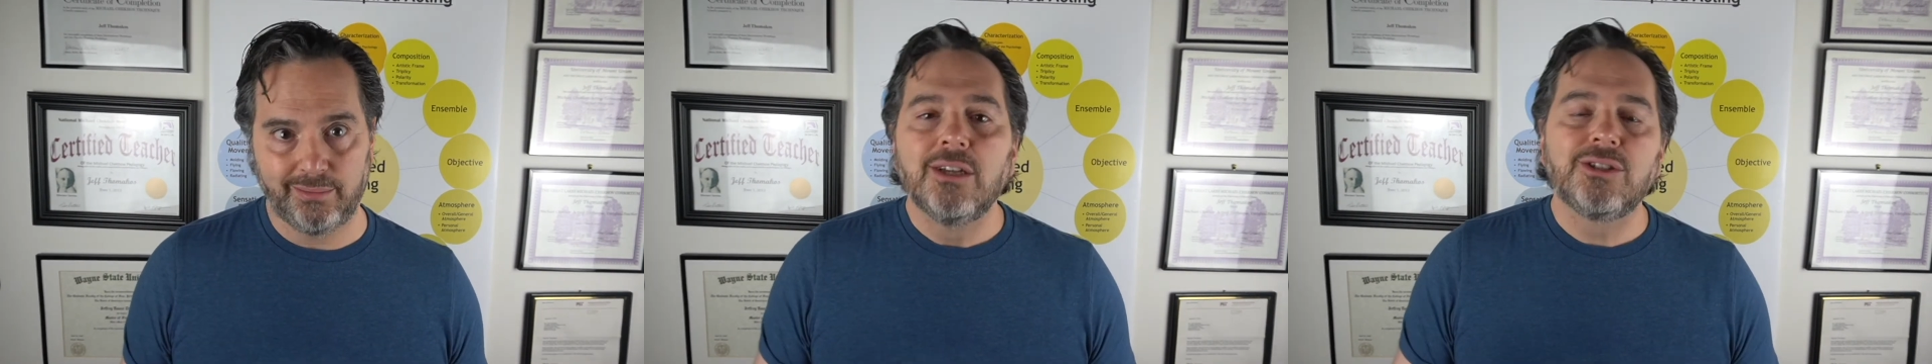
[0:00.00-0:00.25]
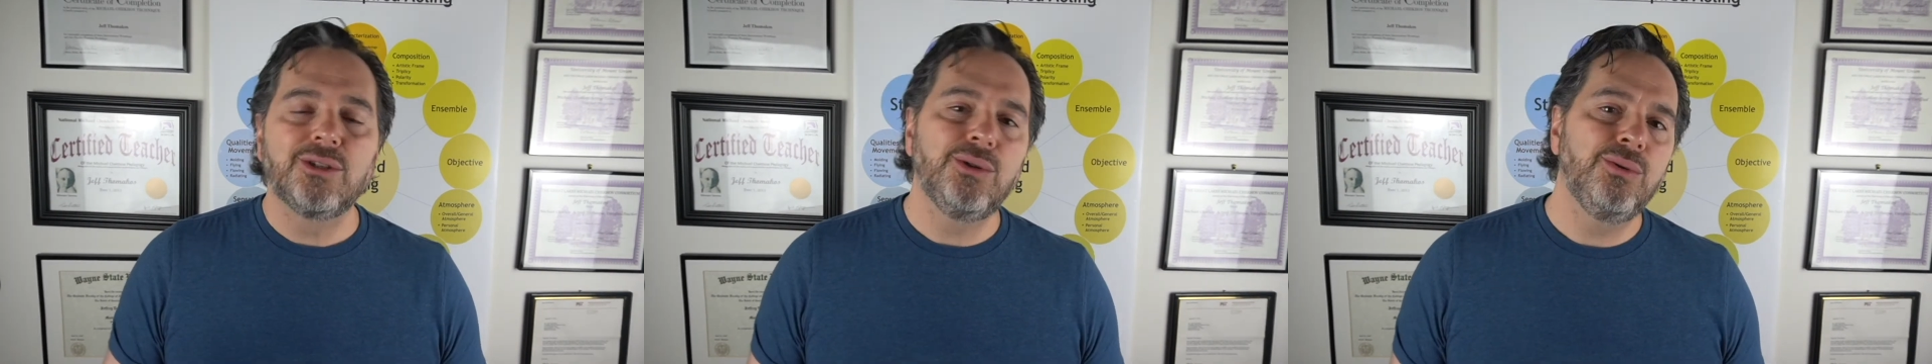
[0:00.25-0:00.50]

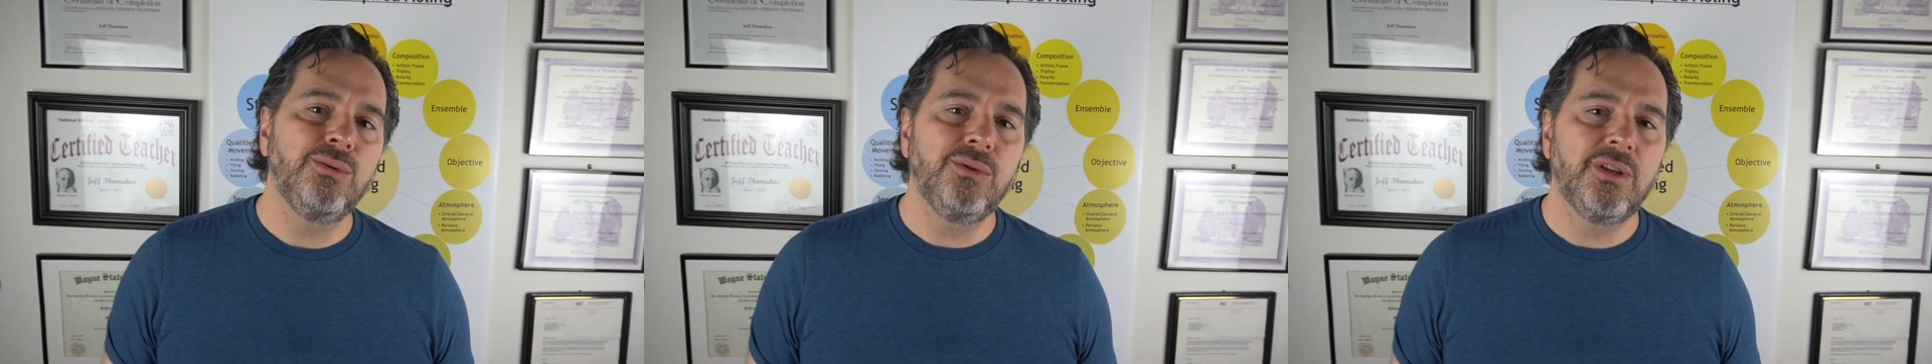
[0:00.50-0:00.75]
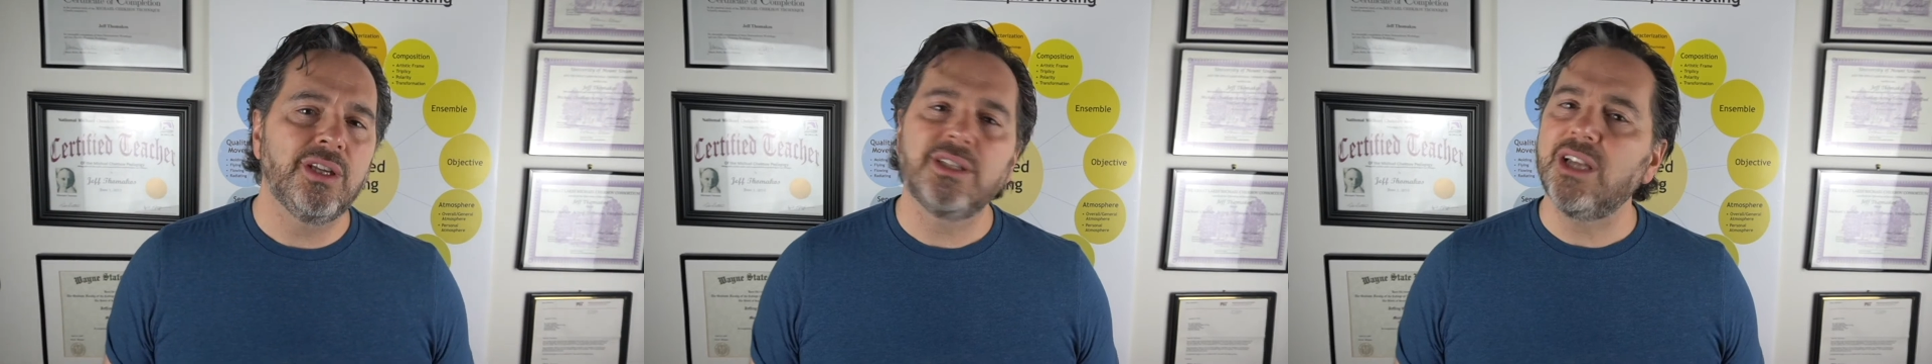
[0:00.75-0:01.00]

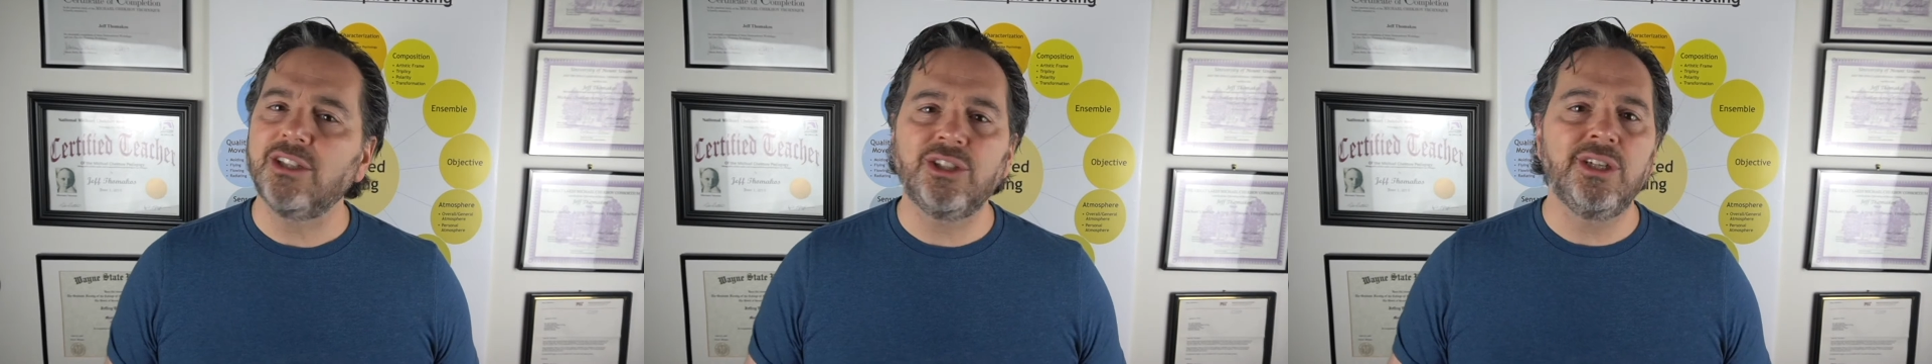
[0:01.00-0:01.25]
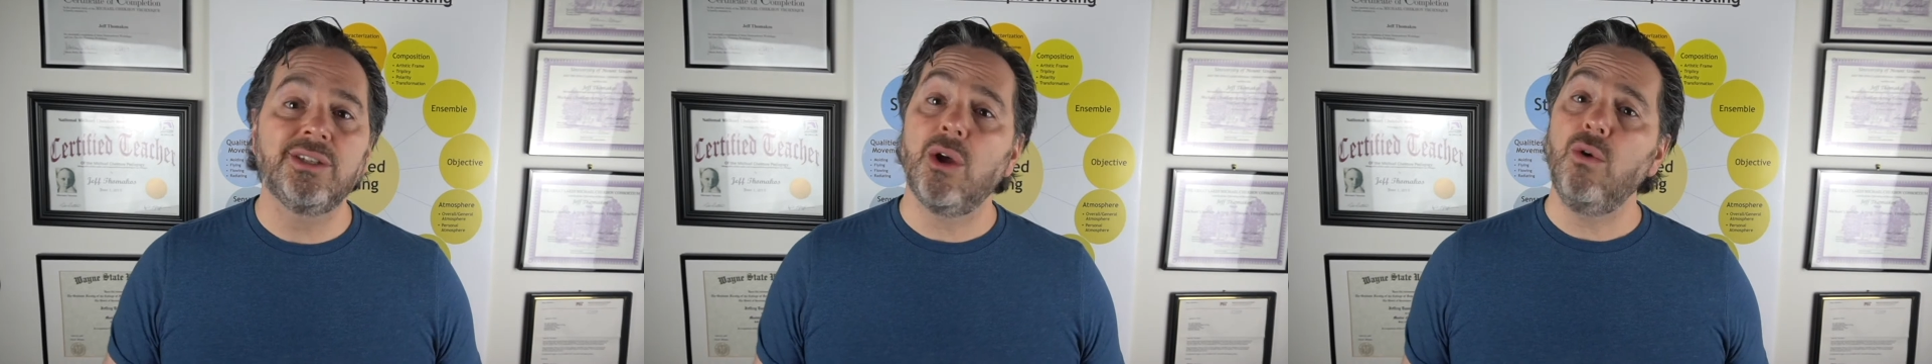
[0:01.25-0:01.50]
Soon the session
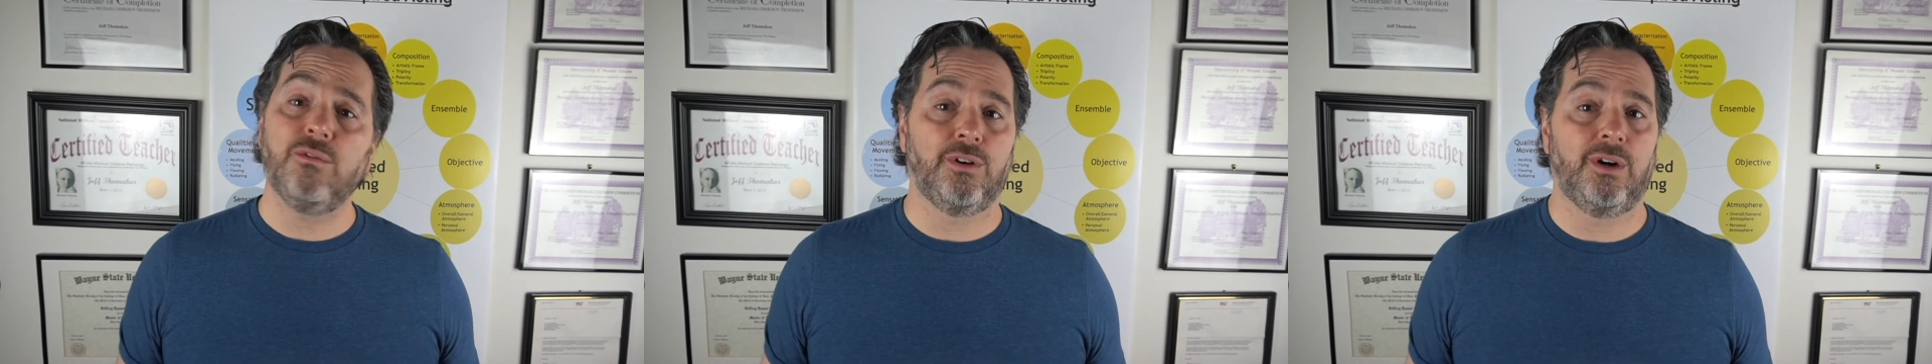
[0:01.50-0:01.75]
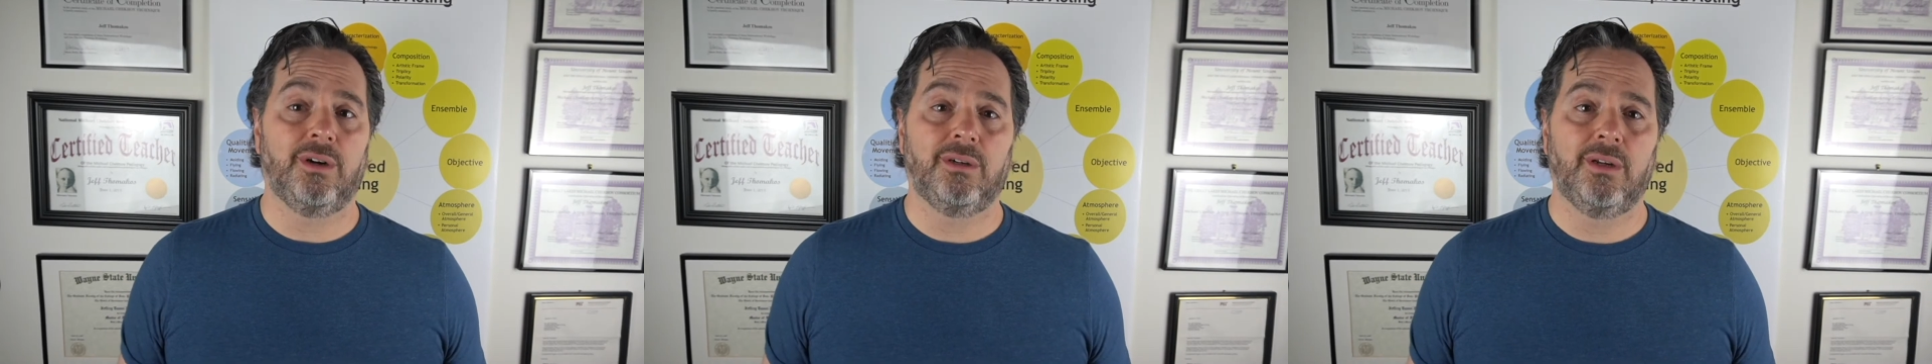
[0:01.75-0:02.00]
is over,